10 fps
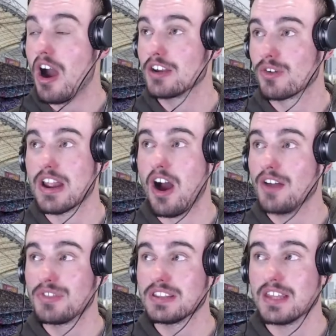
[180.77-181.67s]
agree. I
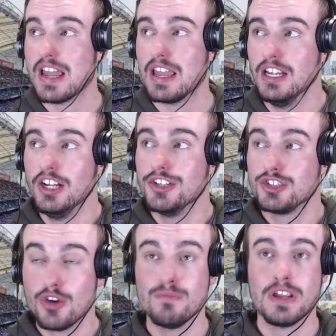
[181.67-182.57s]
think that,
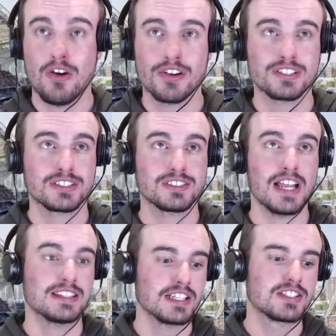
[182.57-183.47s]
to be honest,
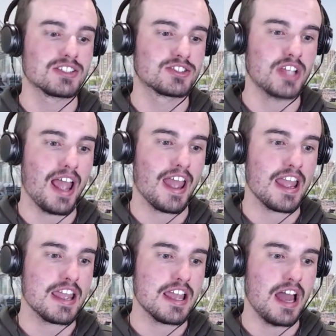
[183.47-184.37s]
like, this is
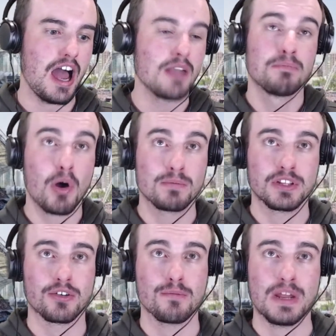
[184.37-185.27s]
a
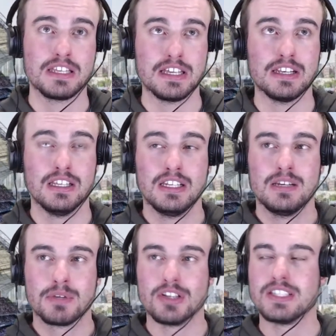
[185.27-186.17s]
unpopular opinion
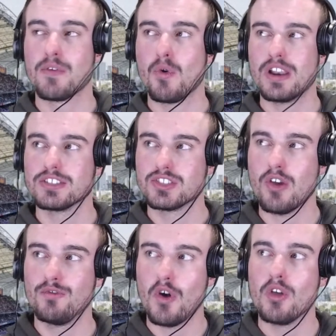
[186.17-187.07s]
because everyone is so
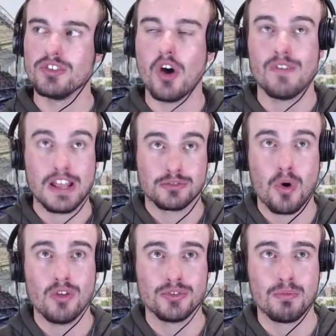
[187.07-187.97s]
fond of
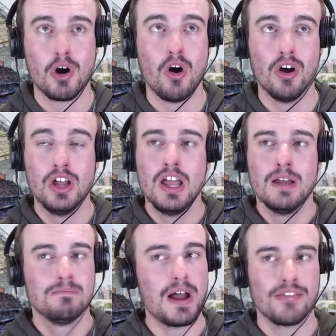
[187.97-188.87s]
Antoine Dupont.
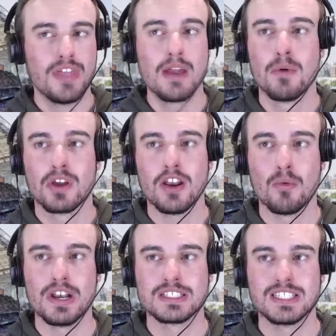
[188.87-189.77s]
But they were going to
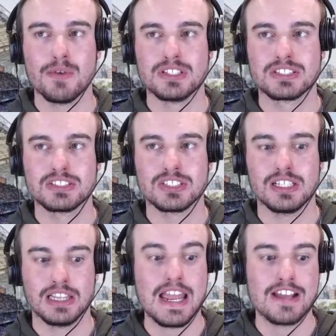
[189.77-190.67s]
win a Sevens
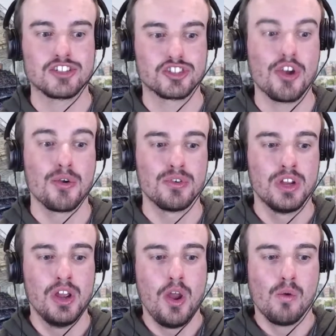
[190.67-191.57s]
leg
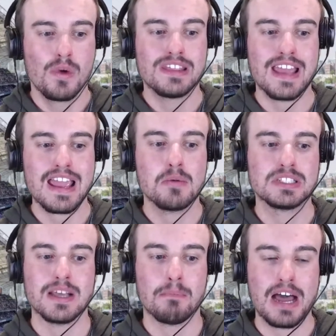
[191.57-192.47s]
soon, whether he
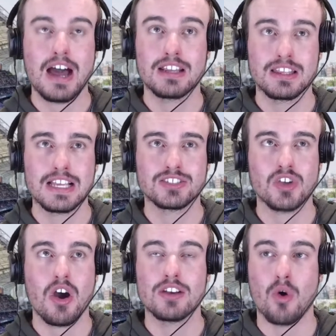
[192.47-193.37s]
was a part of their
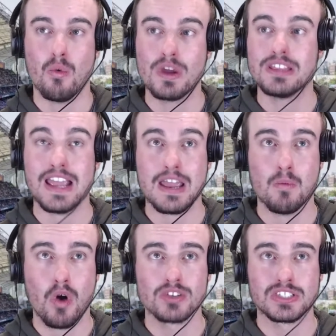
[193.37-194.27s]
side or whether he
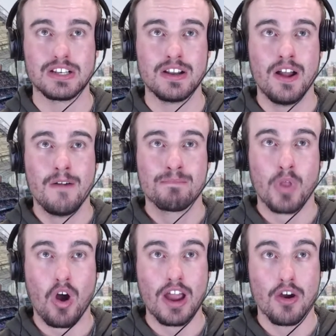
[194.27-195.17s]
wasn't.
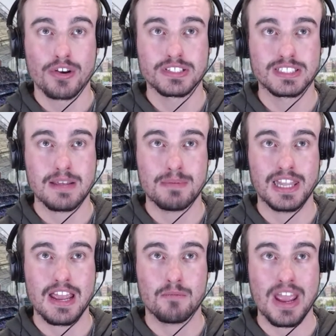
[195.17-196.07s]
I honestly
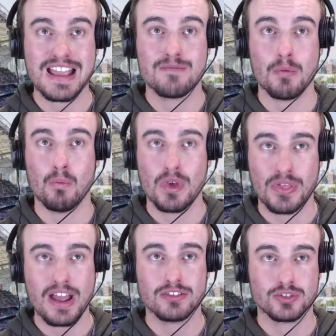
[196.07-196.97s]
believe even
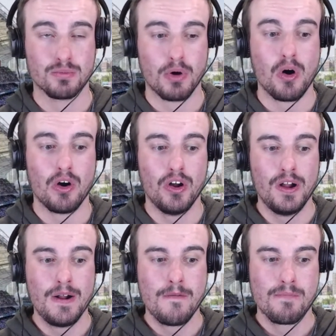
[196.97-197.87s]
without Dupont,
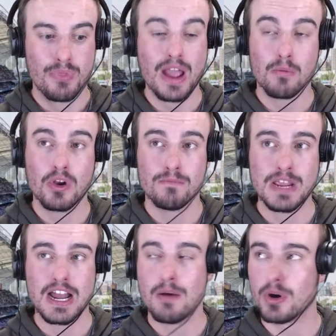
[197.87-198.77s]
they would have
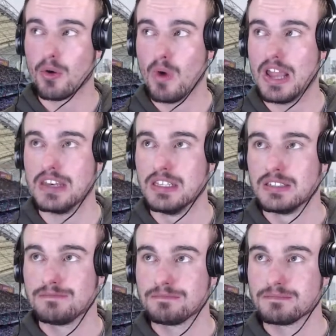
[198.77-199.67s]
been able to win
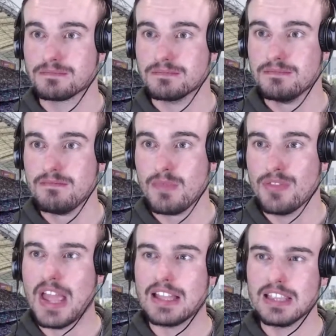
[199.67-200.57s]

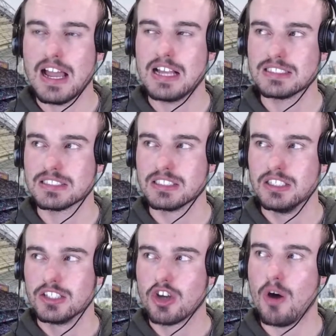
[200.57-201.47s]
that last
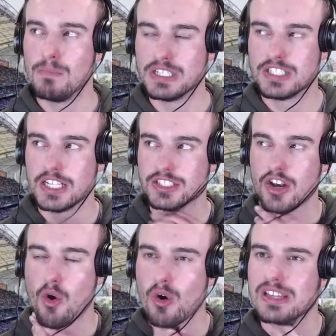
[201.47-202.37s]

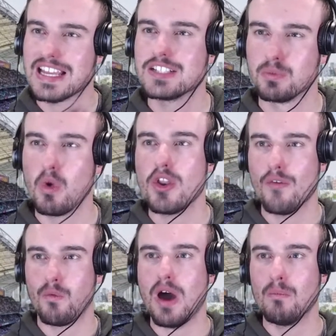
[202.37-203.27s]
competition, or at least would
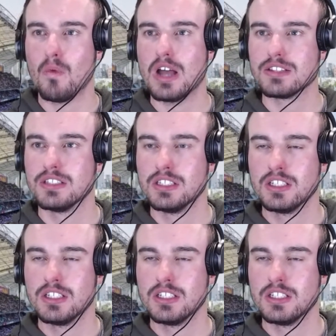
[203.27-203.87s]
have won one